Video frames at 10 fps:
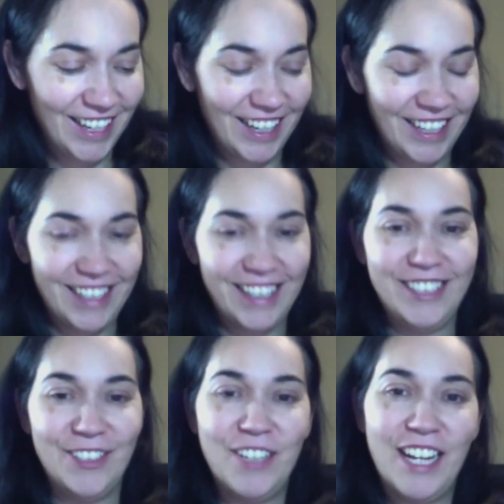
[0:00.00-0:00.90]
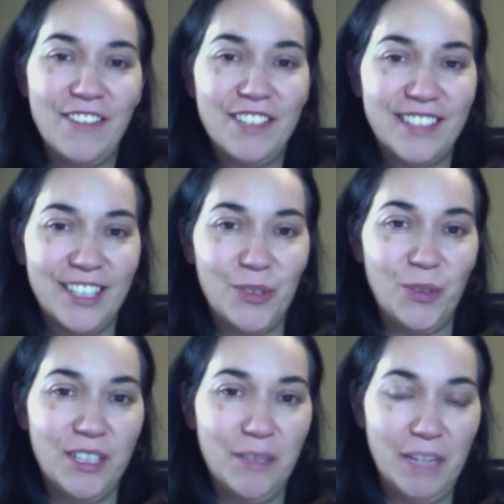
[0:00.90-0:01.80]
I don't have a
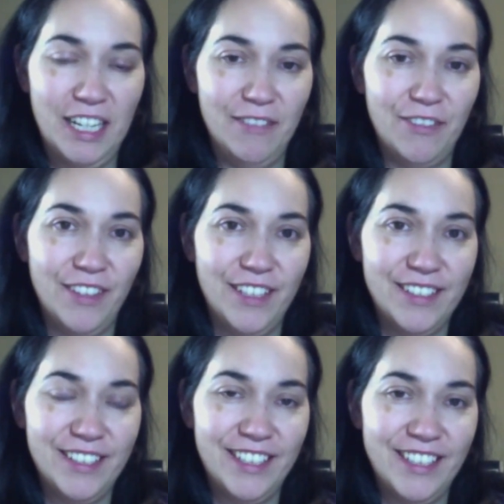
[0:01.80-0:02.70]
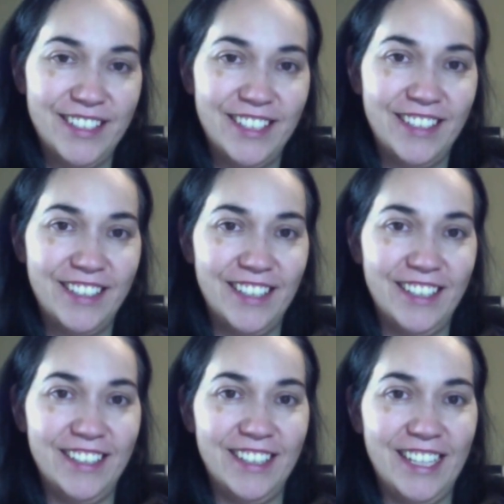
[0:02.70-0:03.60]
schedule in mind for this yet.
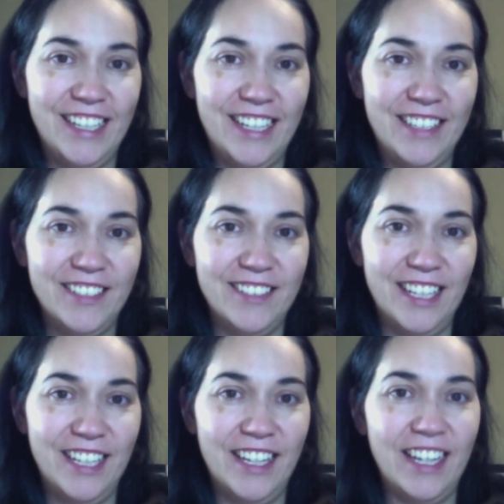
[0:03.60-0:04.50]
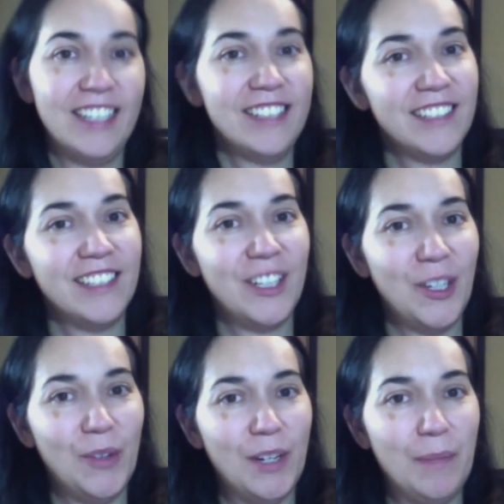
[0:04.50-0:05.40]
I'd hate to say that it's going to
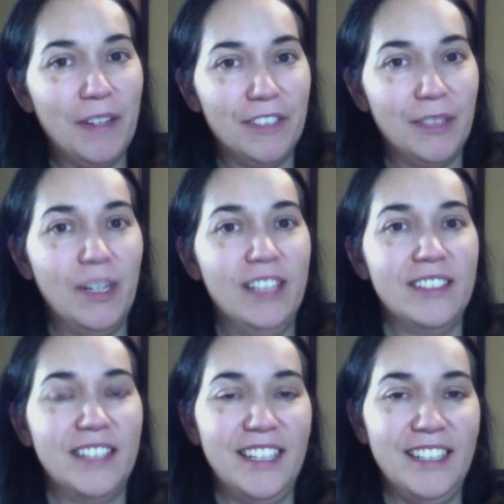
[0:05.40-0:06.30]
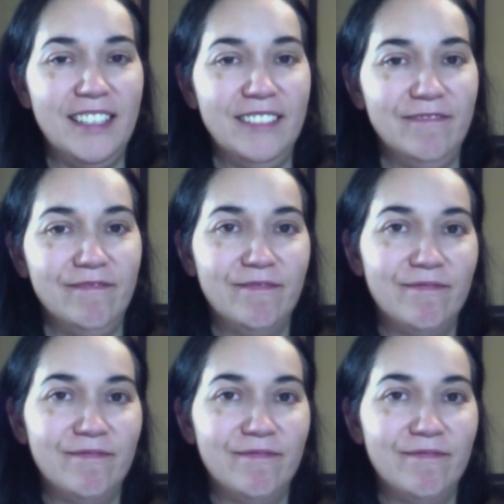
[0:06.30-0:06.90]
go up every Wednesday and